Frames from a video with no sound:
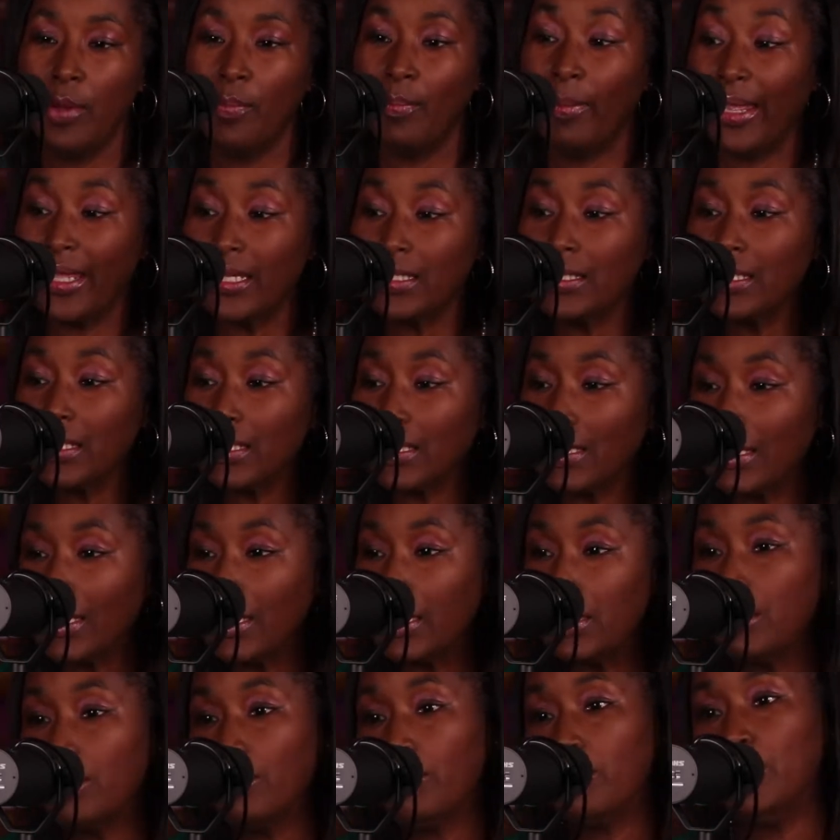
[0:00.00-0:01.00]

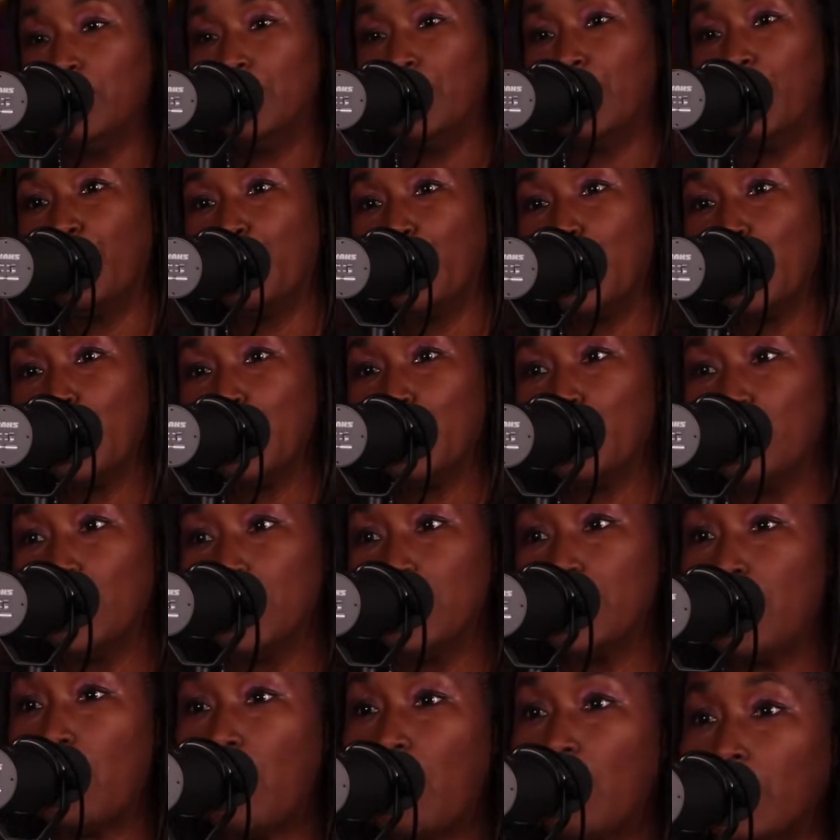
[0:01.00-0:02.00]
Basically, you know, we
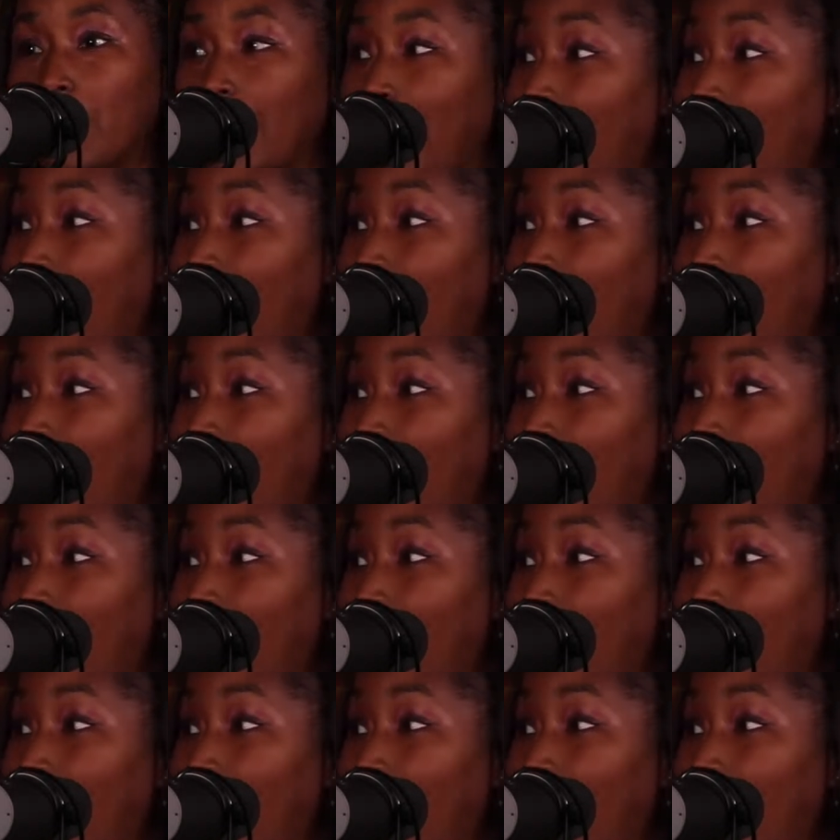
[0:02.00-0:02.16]
taught